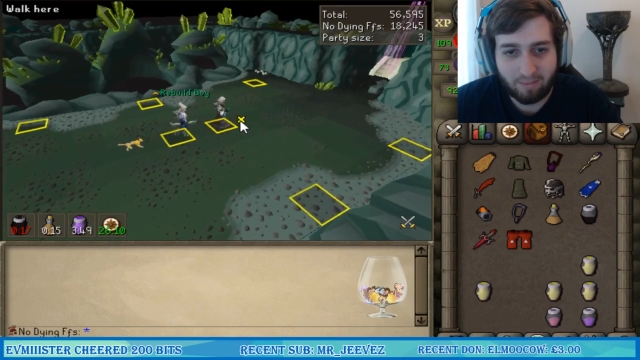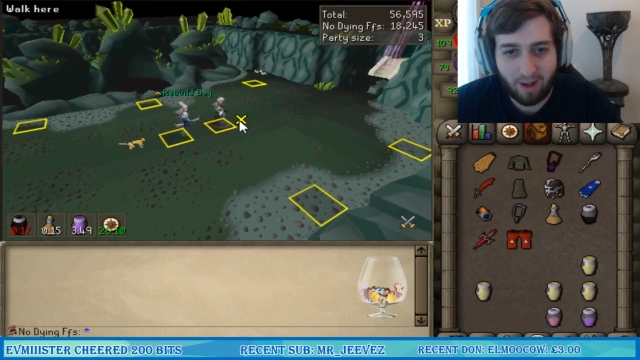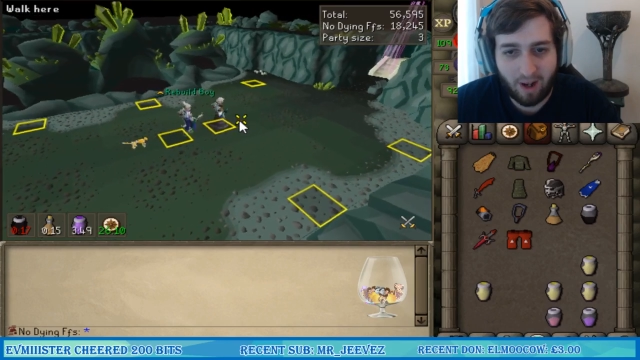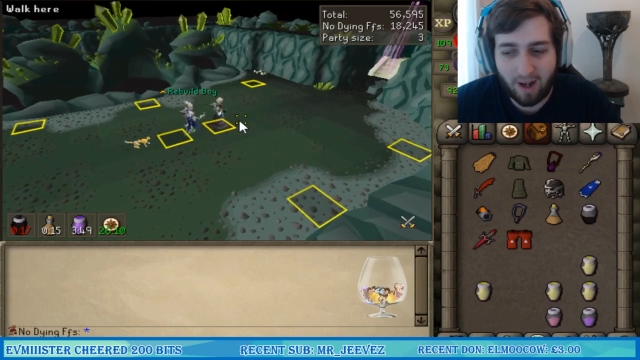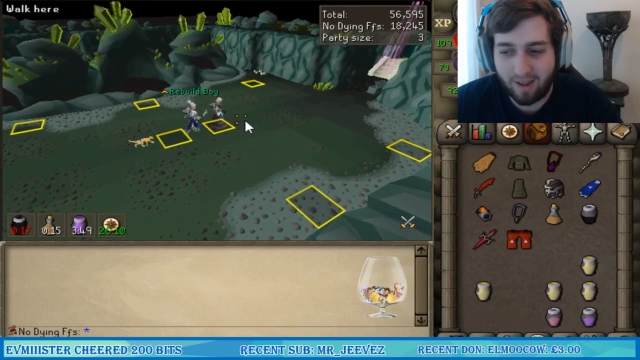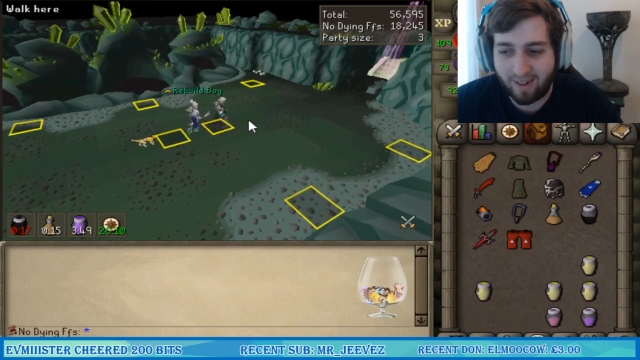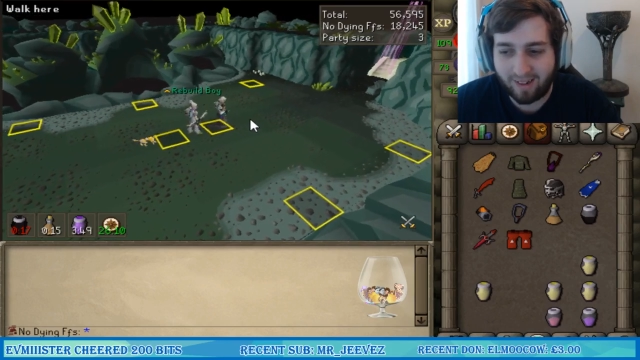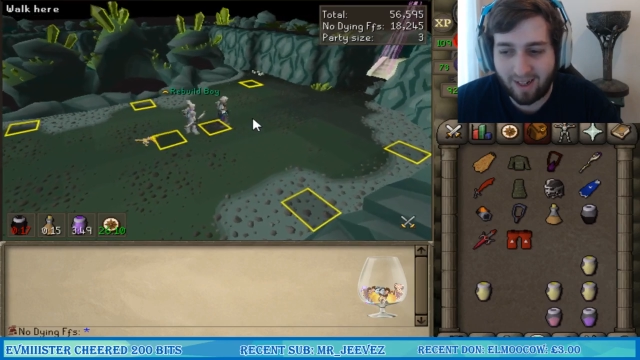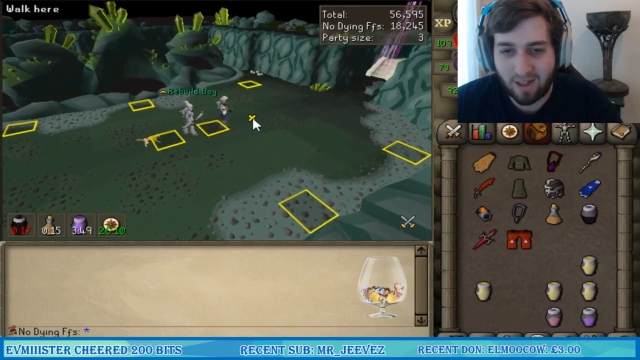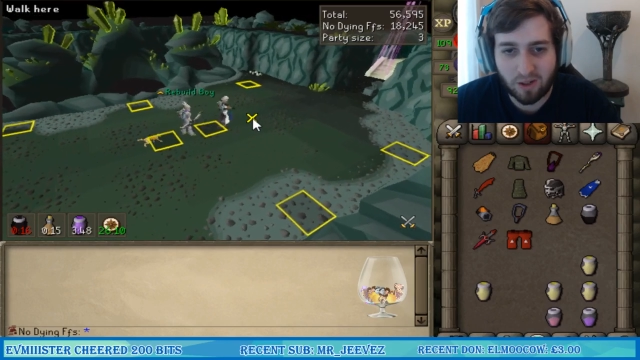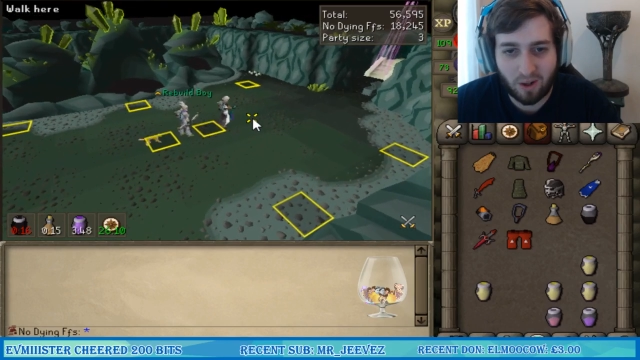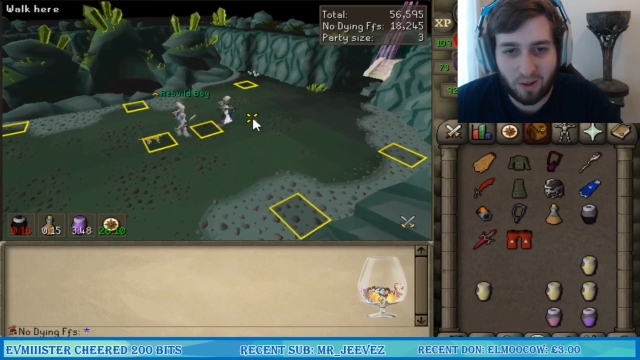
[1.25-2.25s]
I think
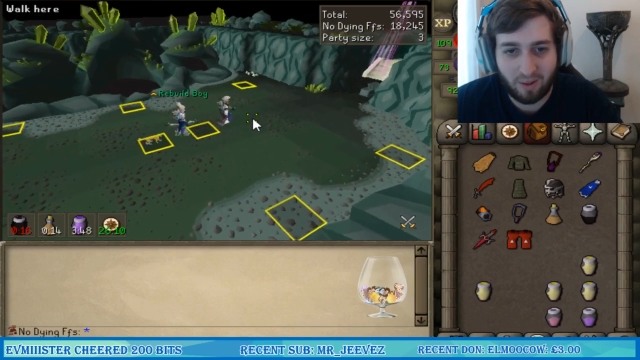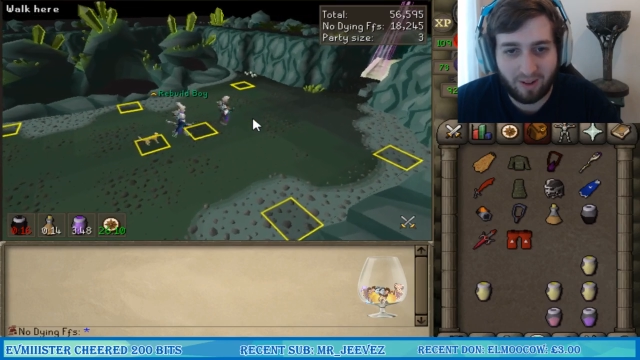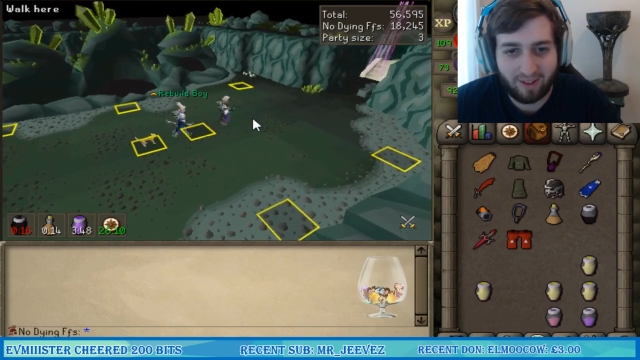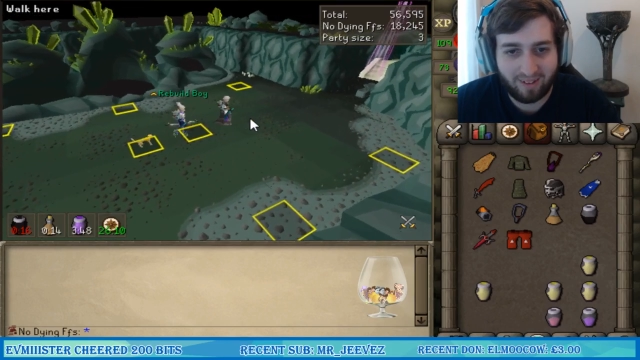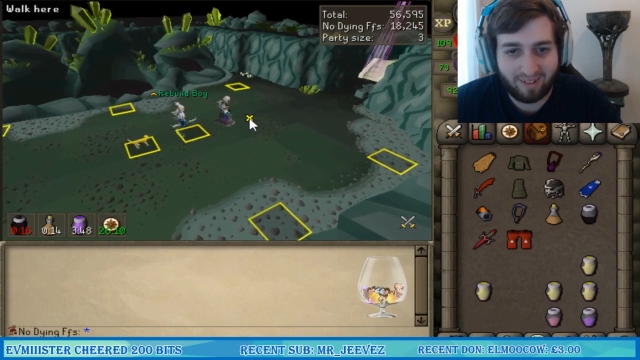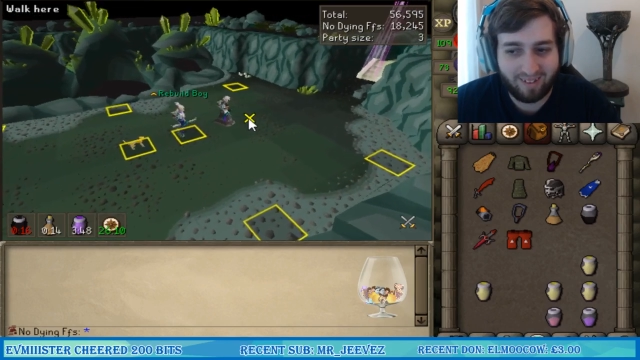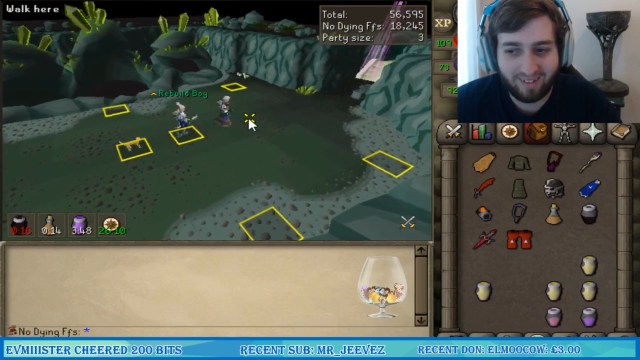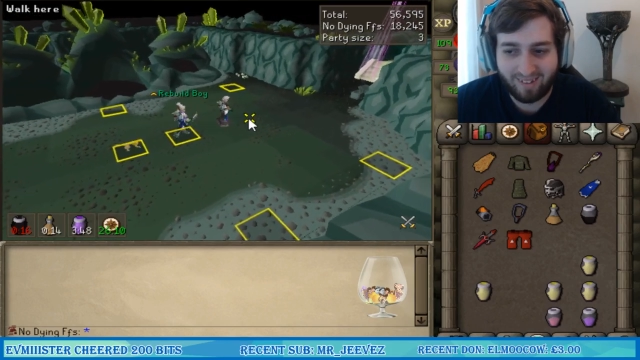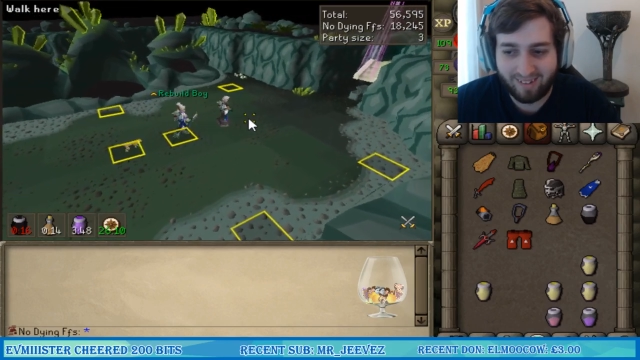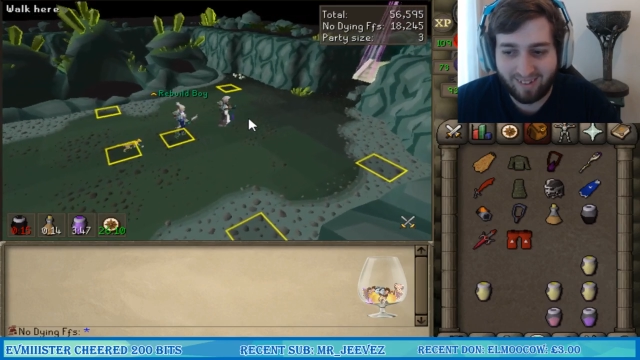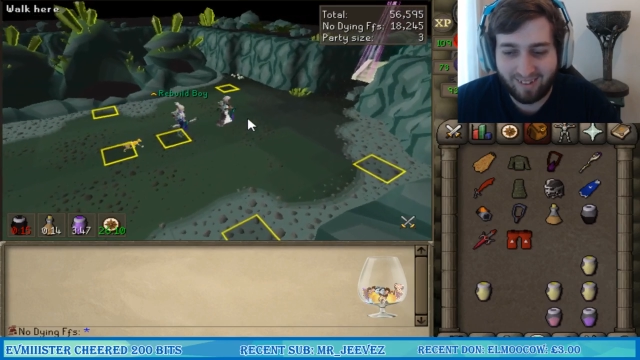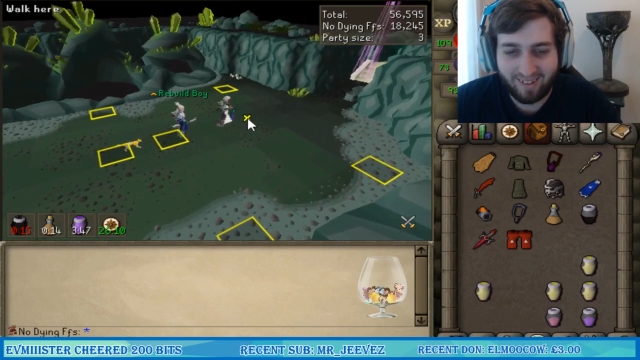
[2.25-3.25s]
they're trolling.
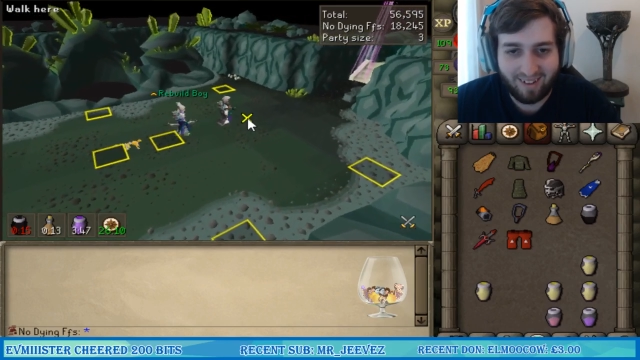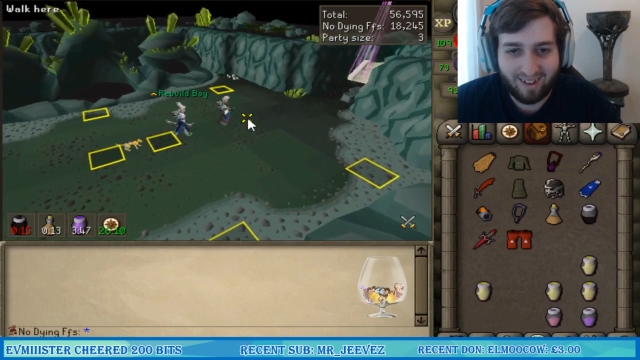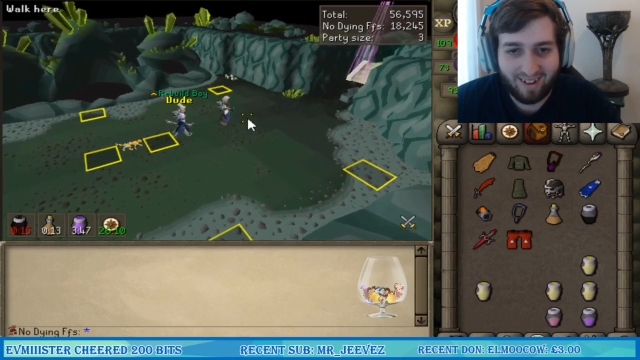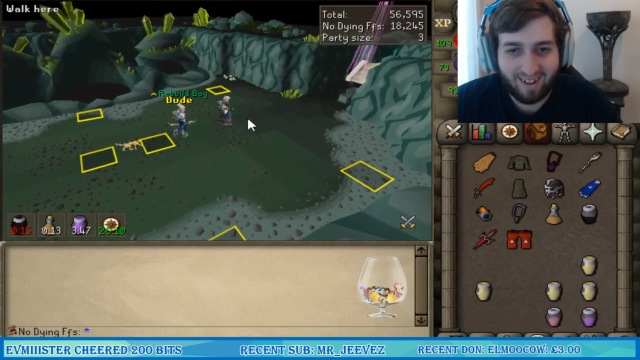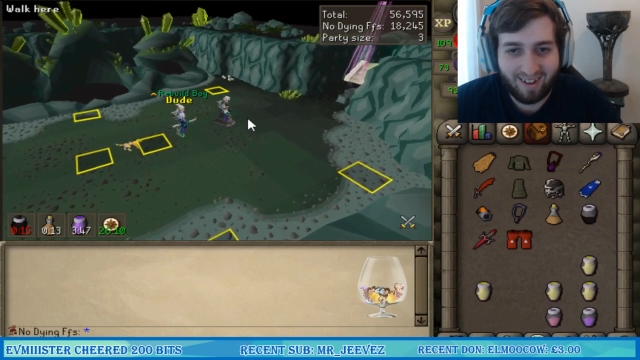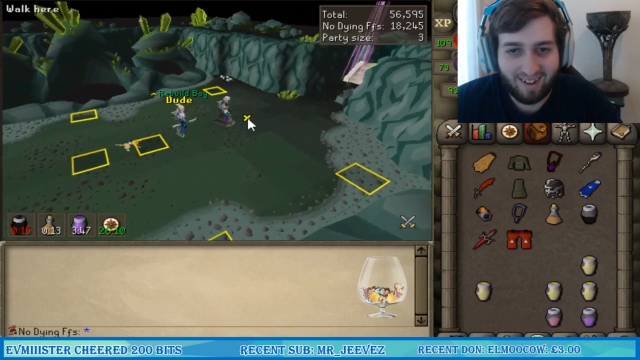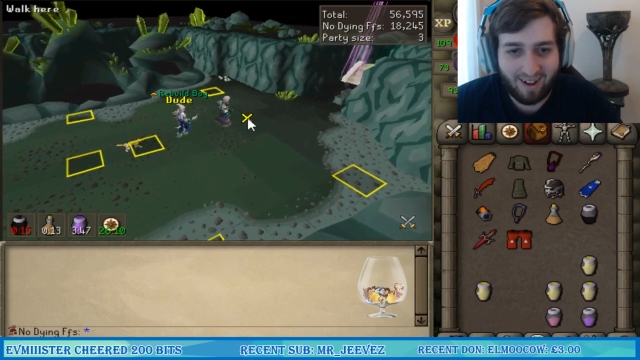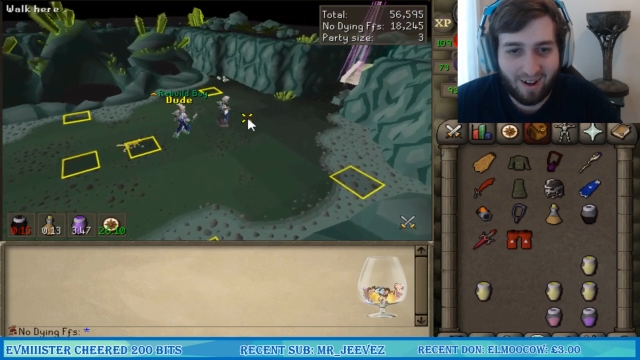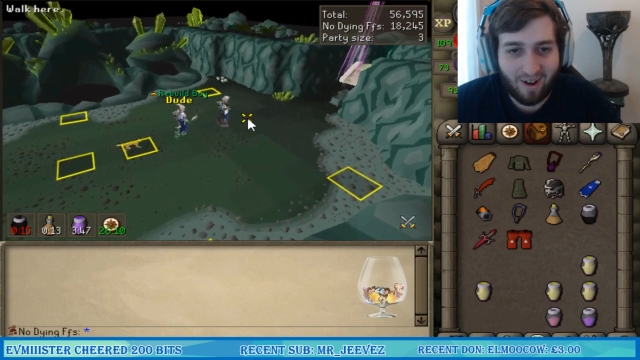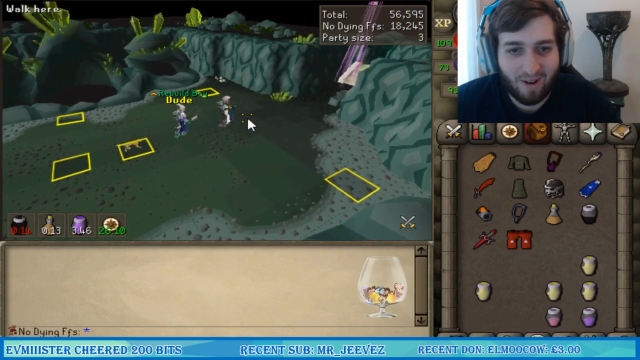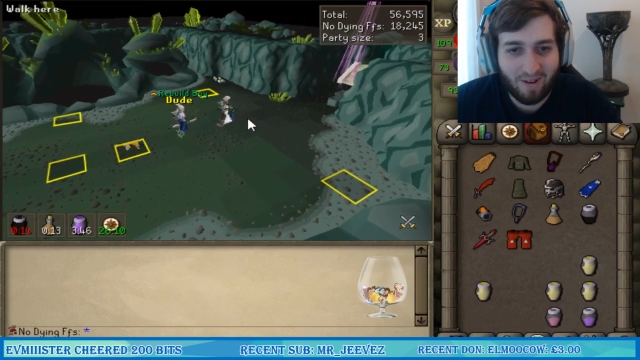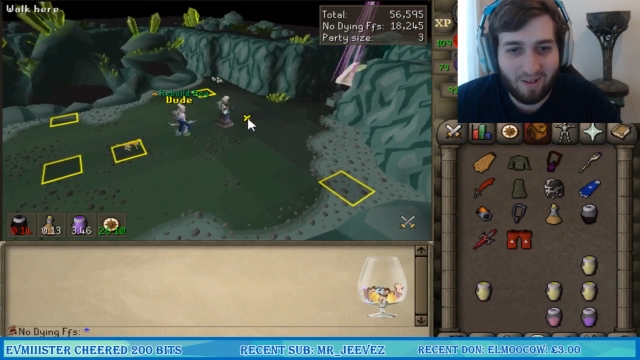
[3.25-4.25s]

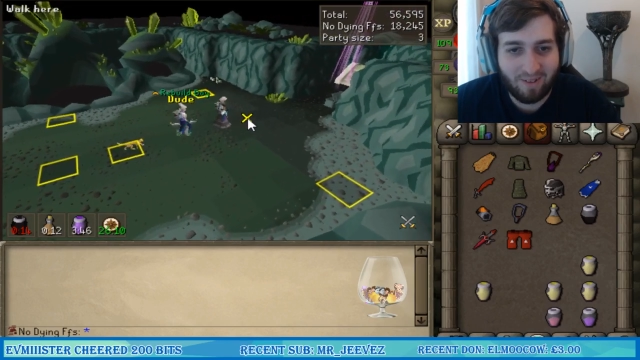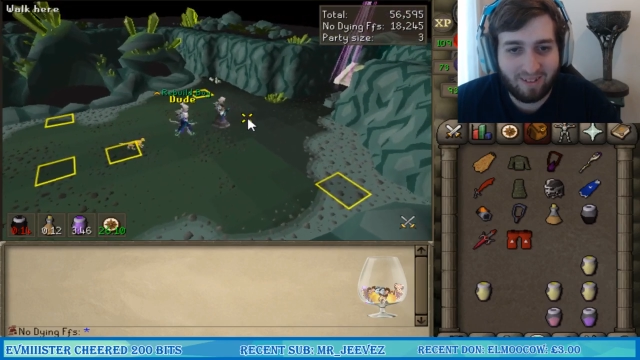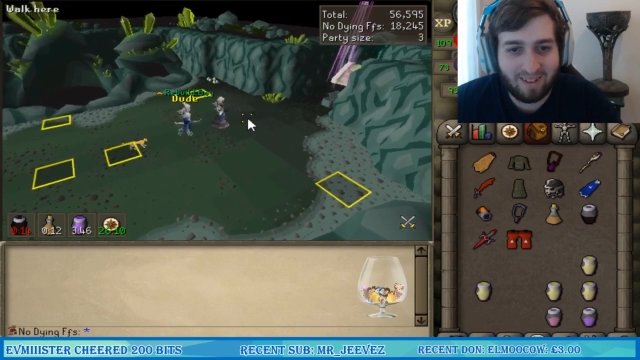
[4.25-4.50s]
Oh,